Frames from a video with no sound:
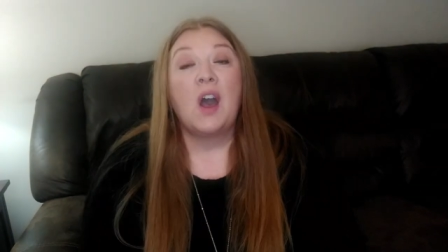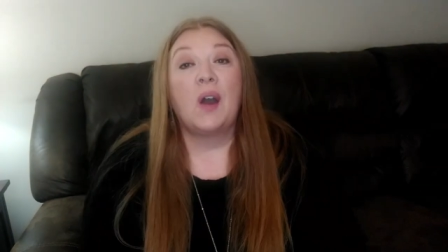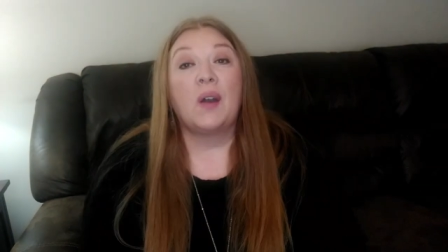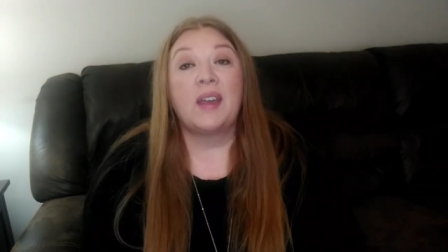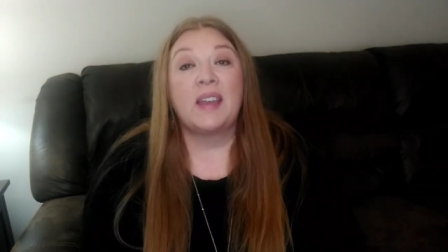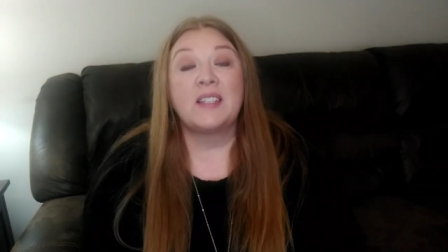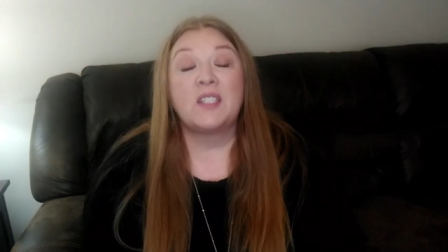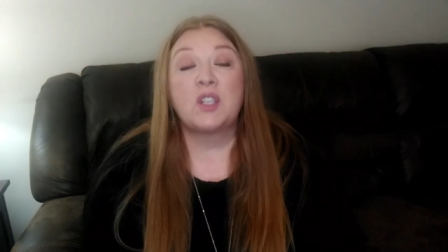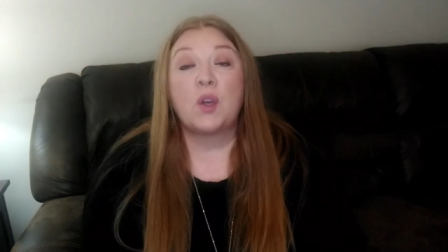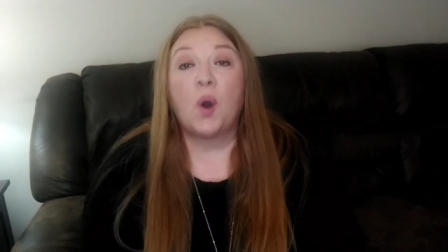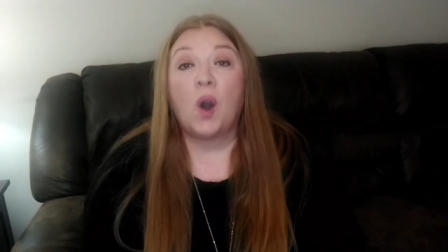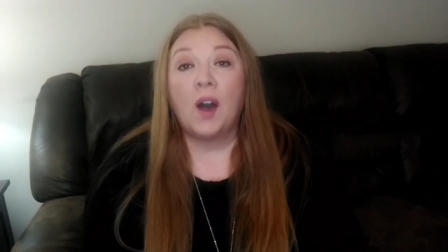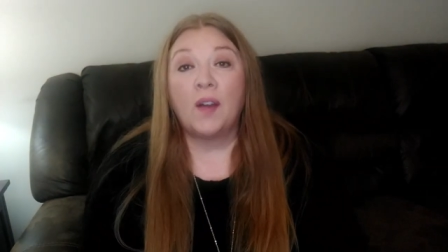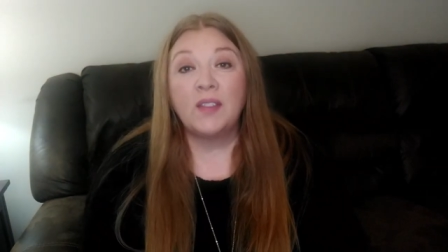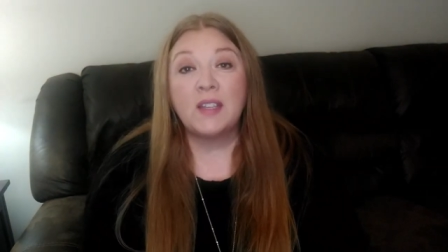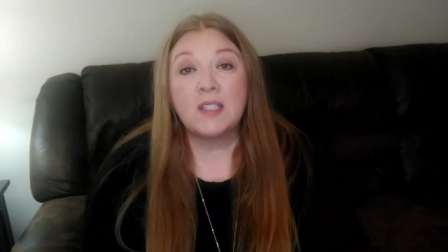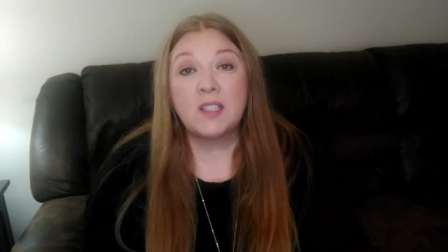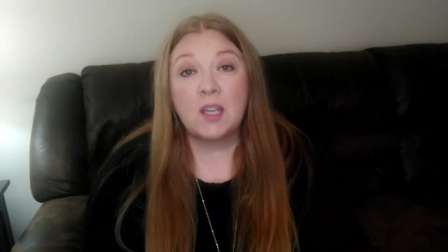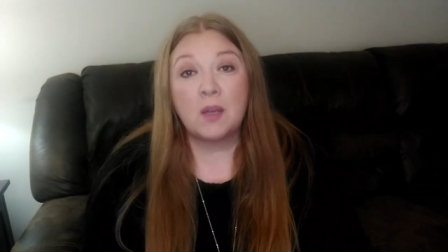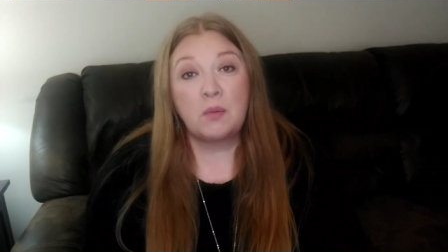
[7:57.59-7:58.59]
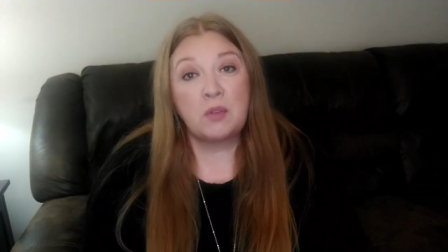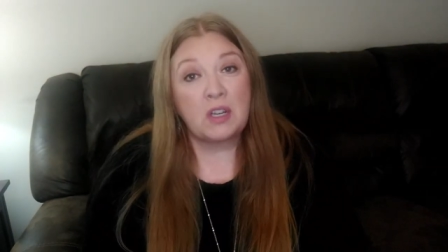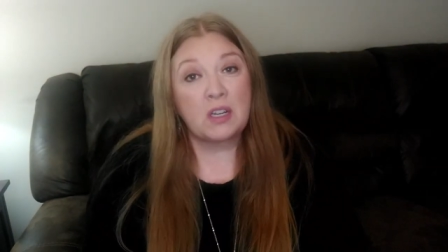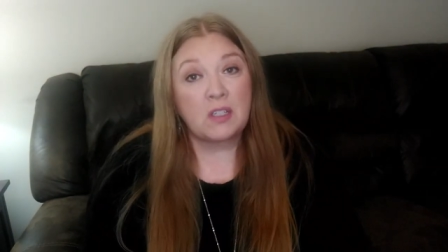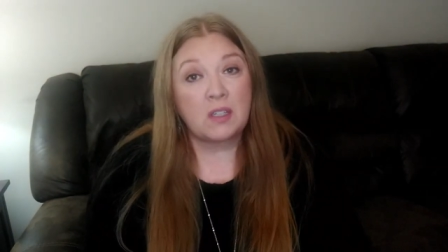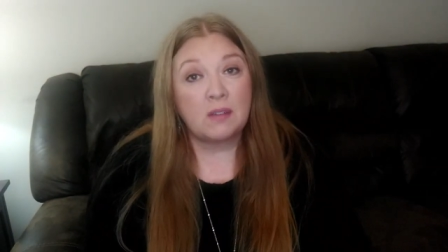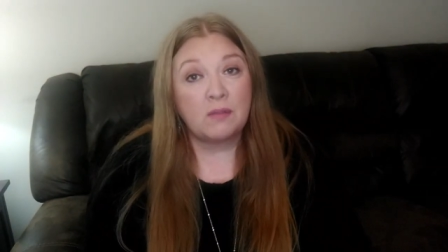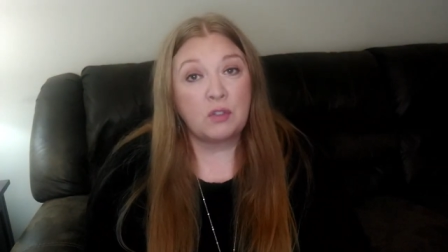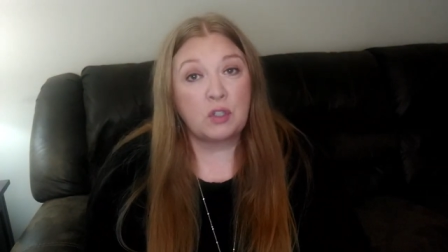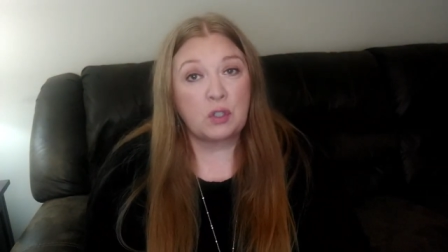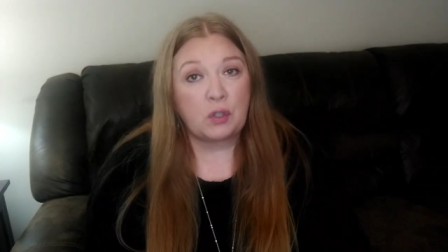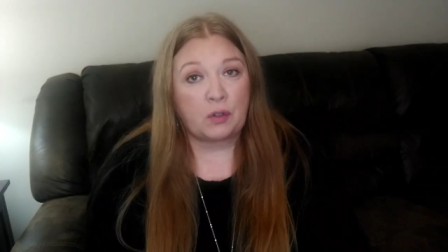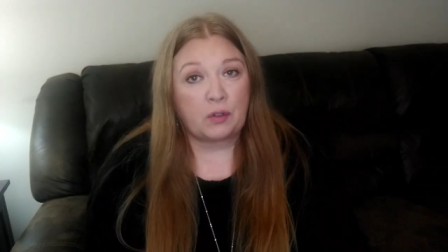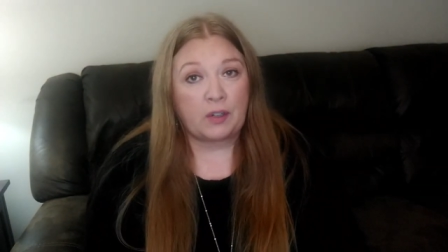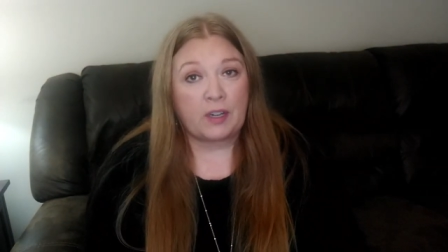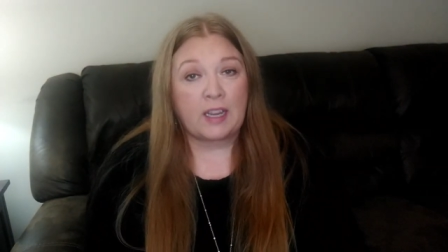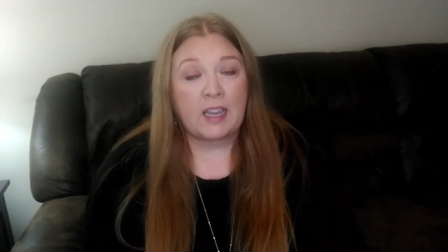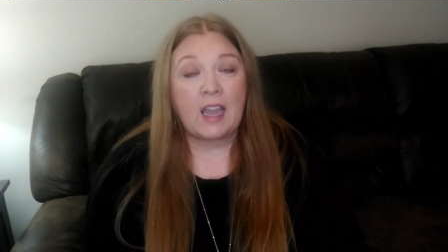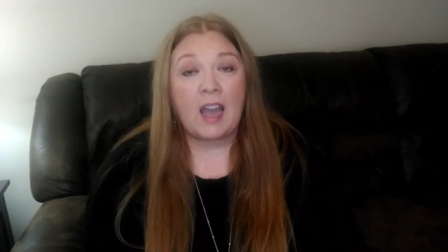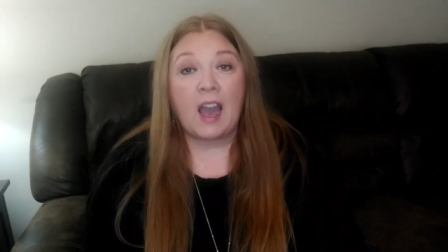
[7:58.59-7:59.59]
Okay, so on the subject of
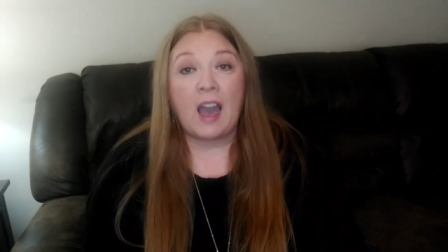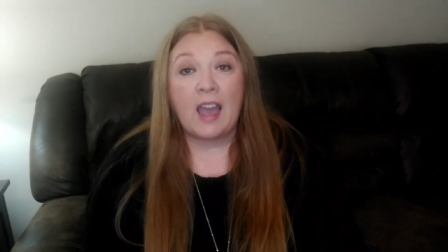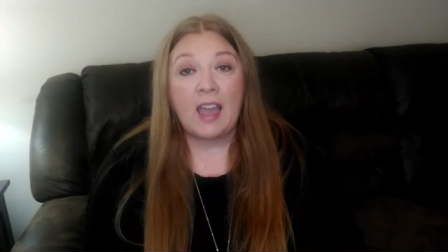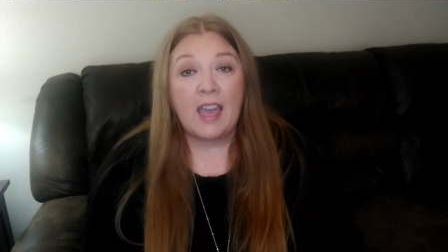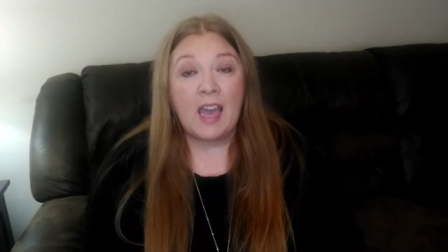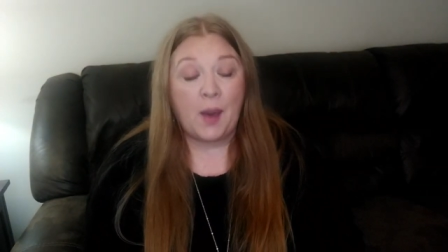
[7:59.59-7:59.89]
jewelry, I